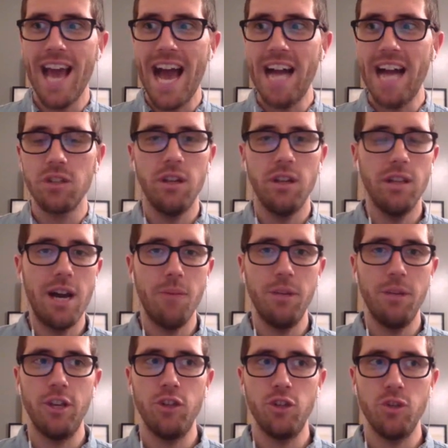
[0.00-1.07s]
actually allow
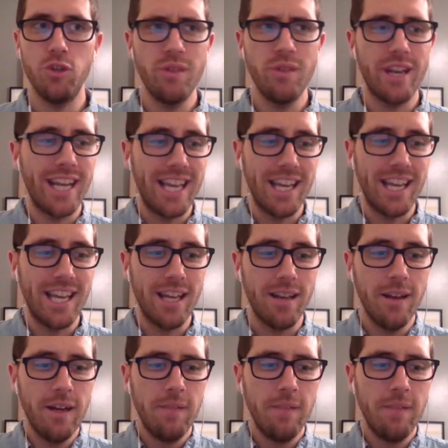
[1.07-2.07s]
me to do that I can't